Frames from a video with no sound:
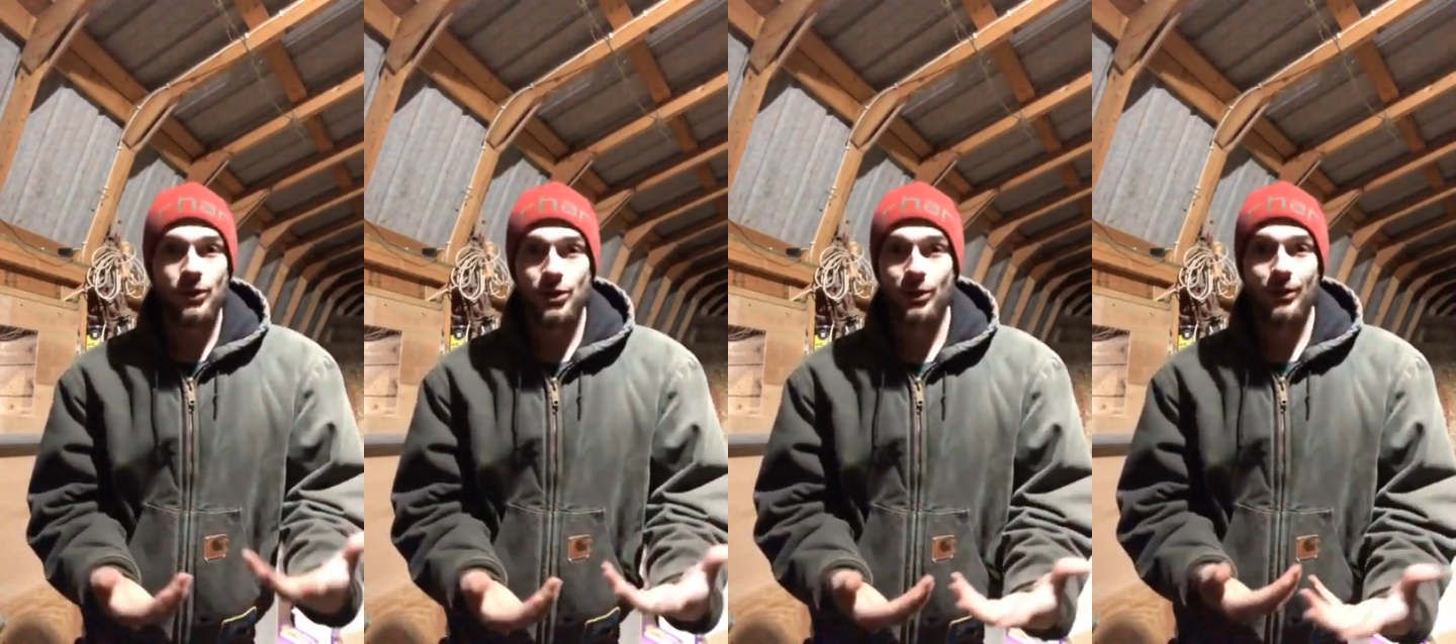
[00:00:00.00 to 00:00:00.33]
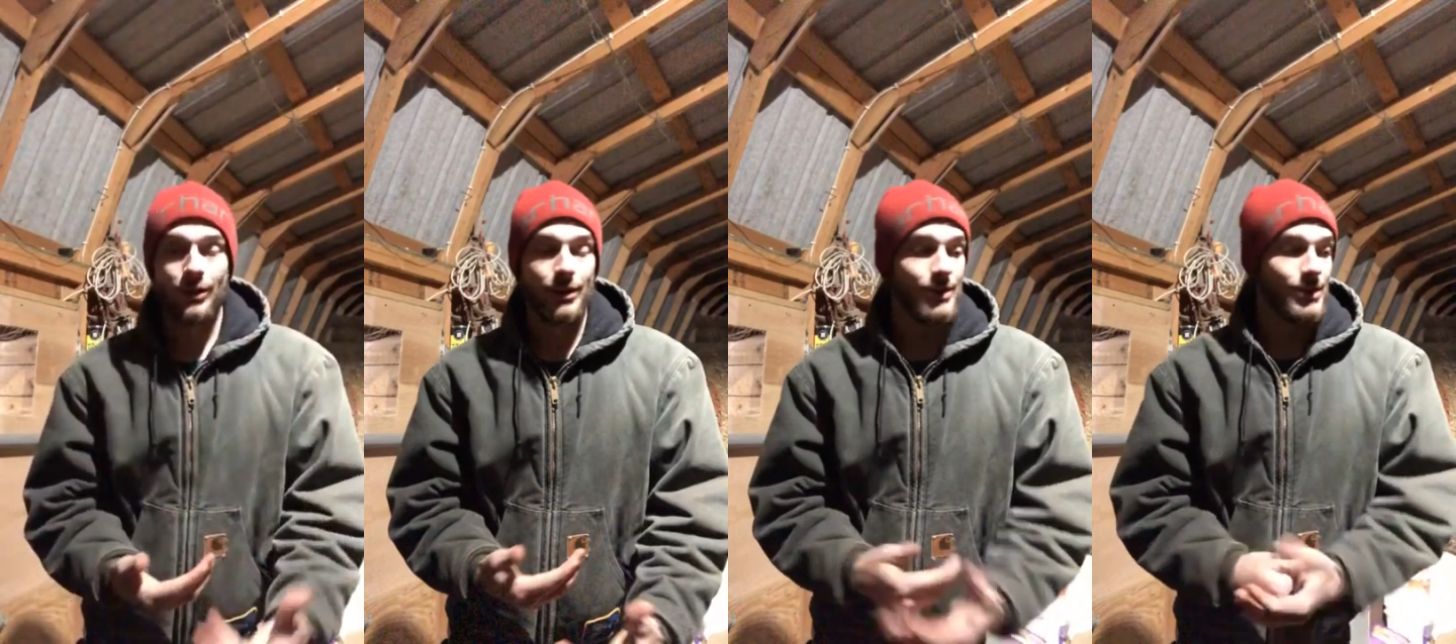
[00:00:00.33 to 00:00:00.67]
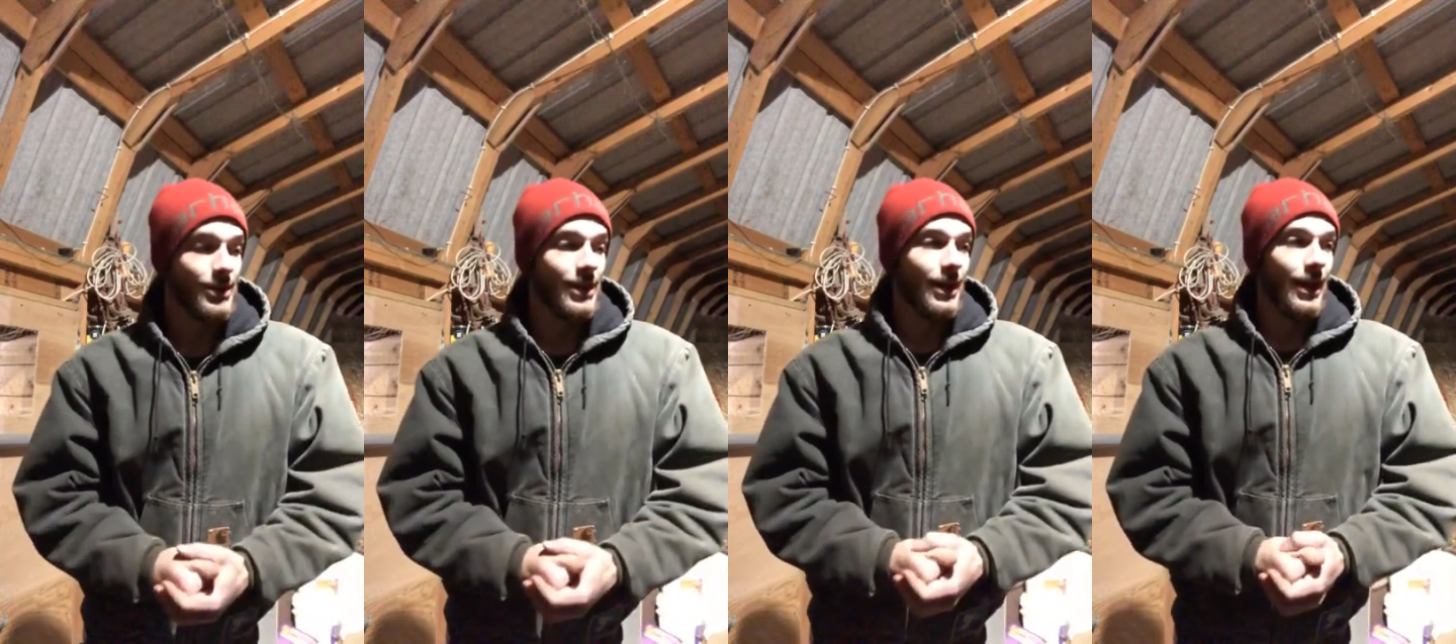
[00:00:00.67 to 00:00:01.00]

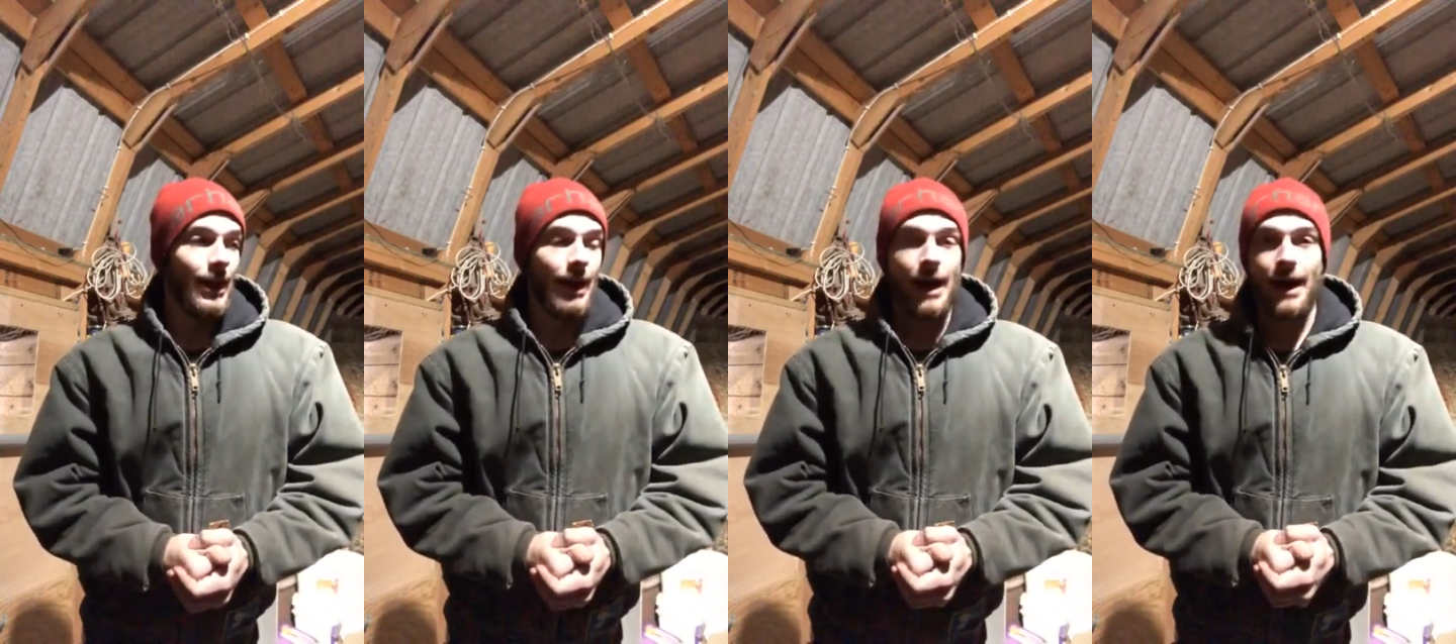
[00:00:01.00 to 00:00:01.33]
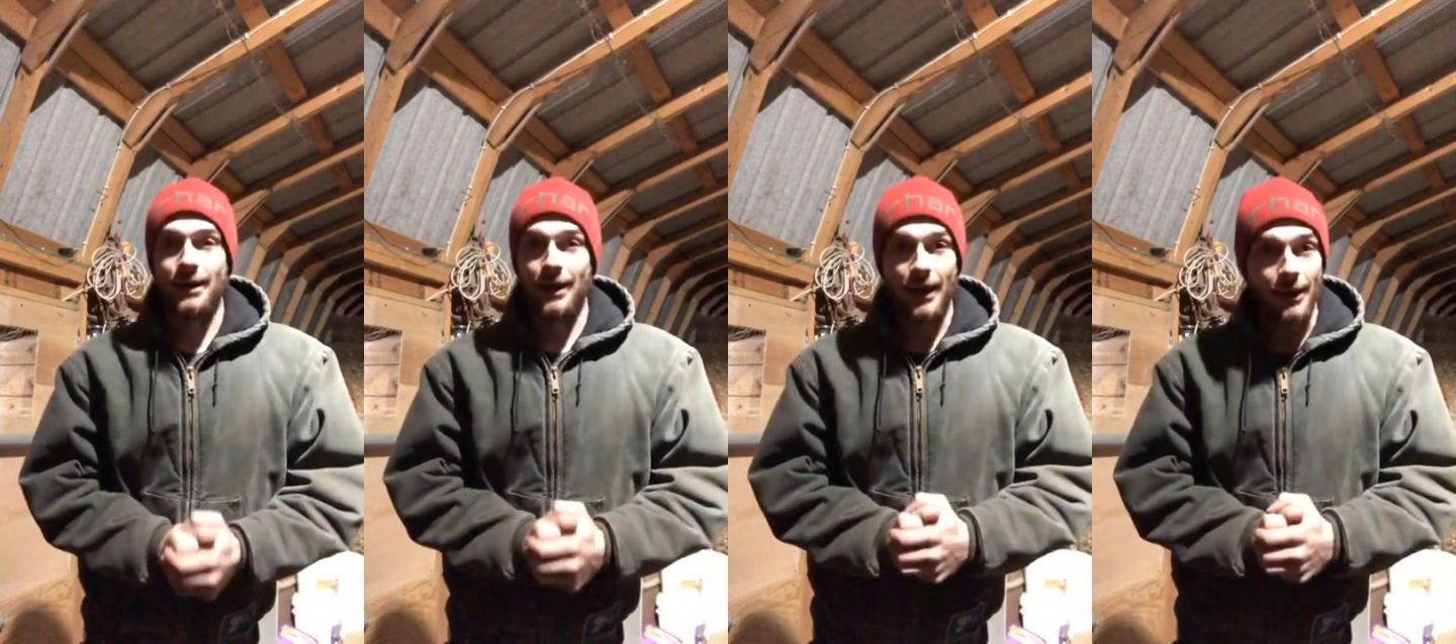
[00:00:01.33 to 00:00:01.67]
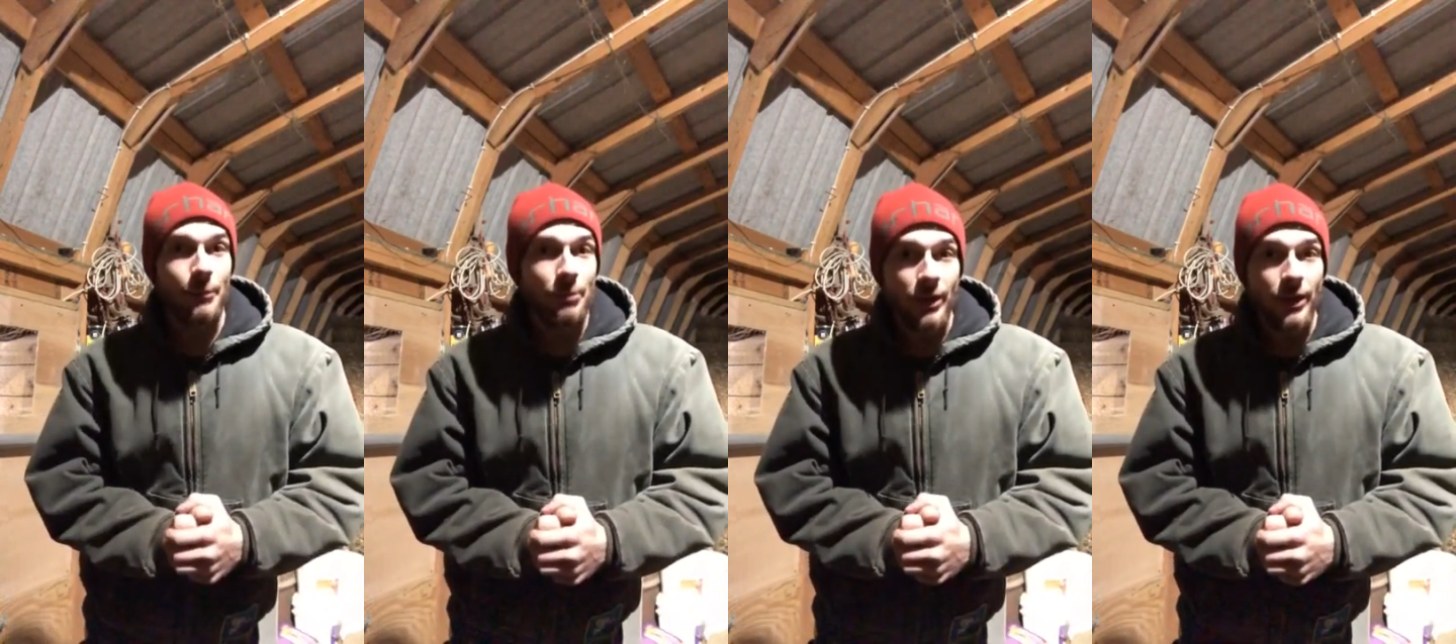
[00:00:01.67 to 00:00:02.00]
chores. I'd like
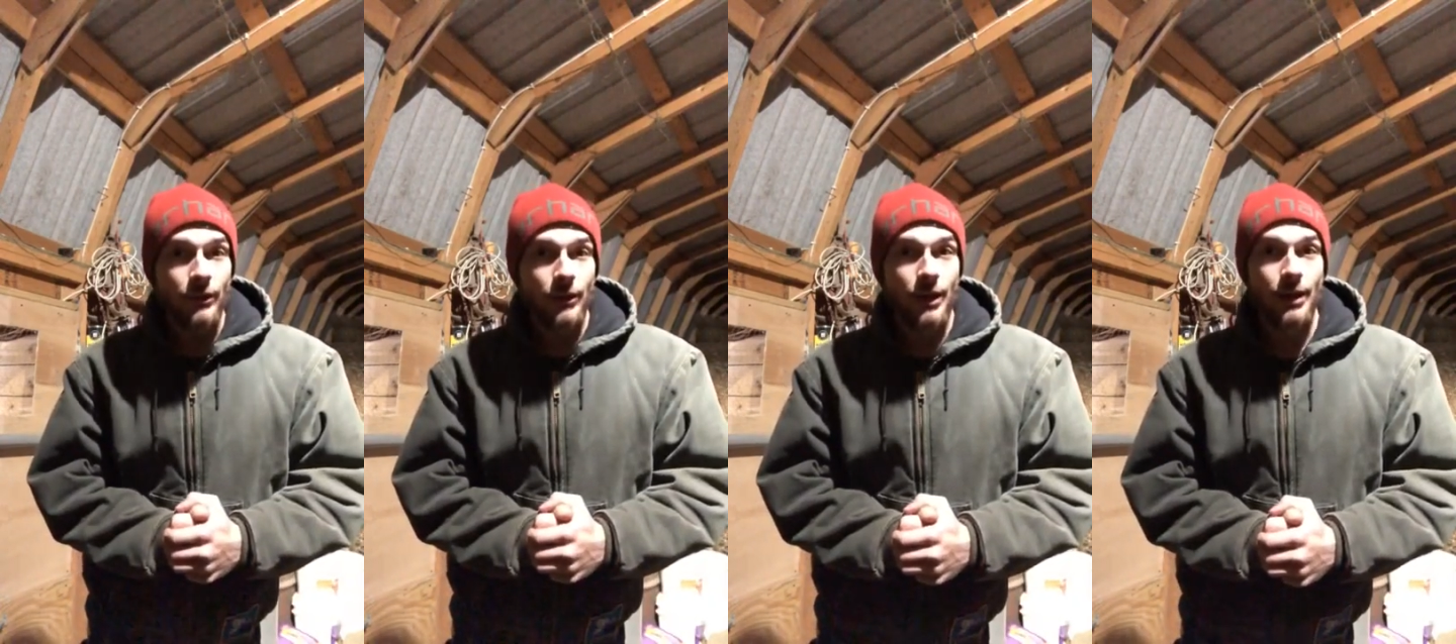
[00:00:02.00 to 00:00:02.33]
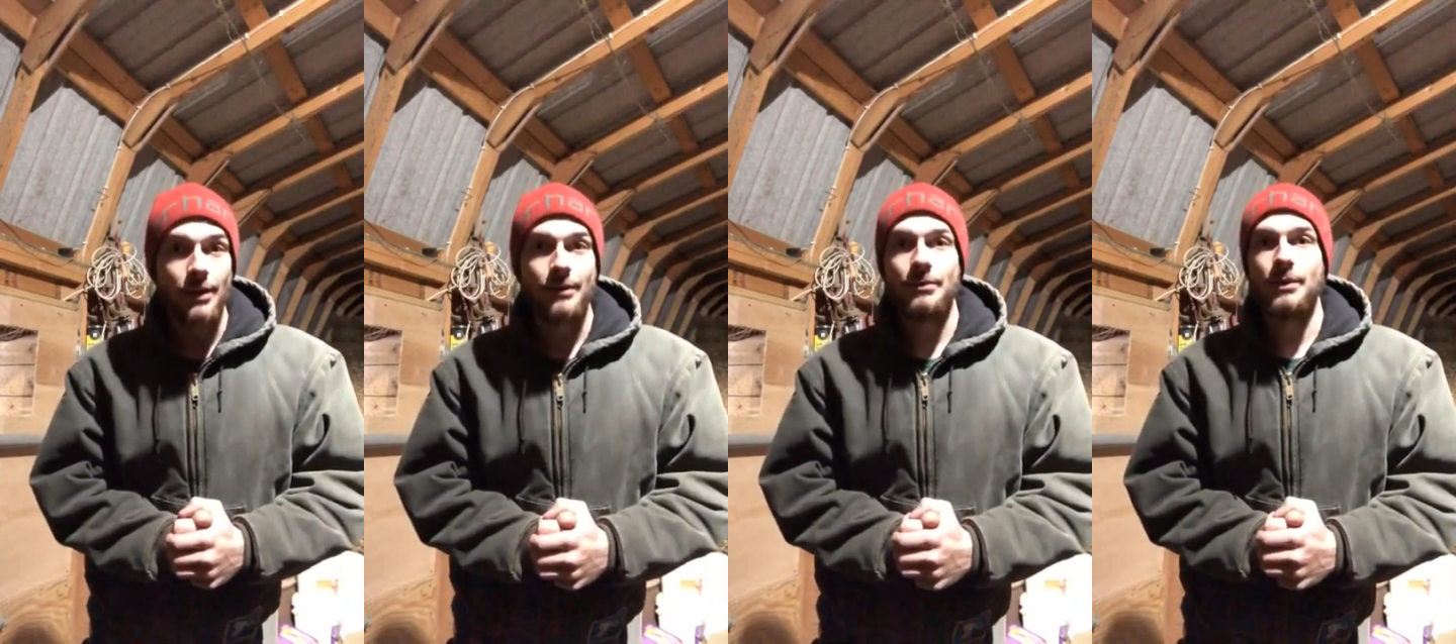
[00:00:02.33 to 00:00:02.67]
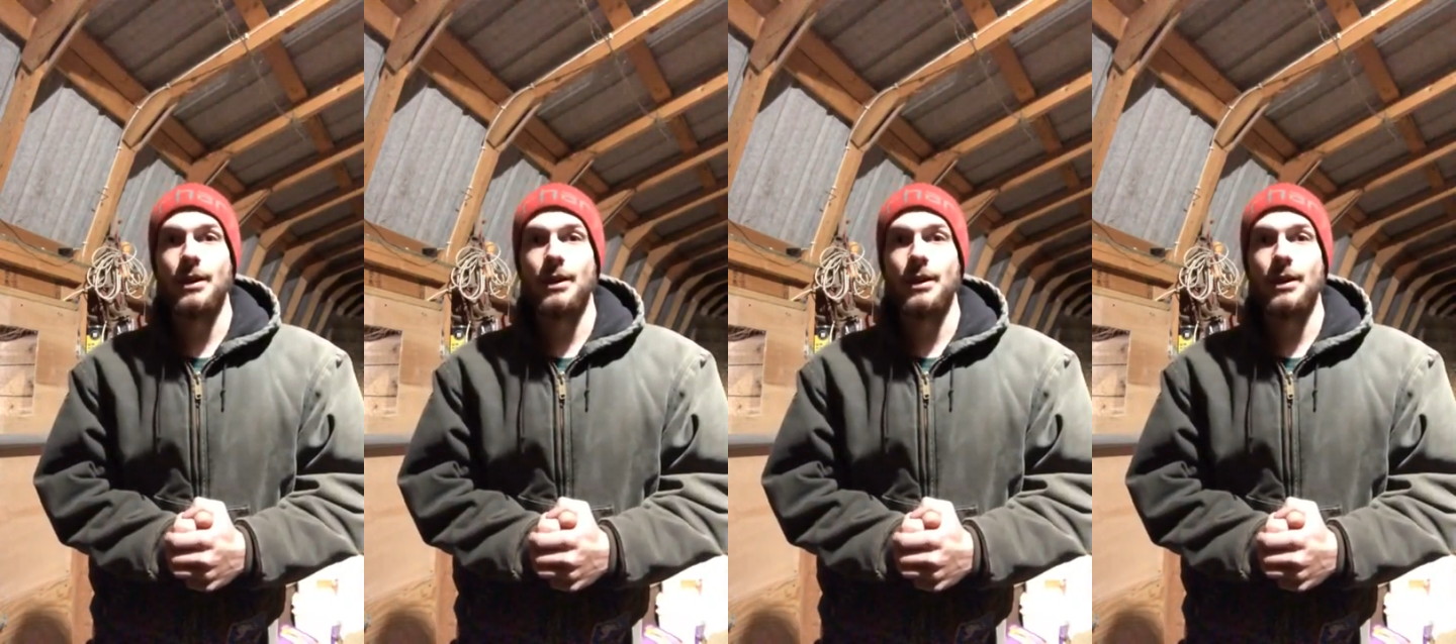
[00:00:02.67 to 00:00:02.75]
to bring you along.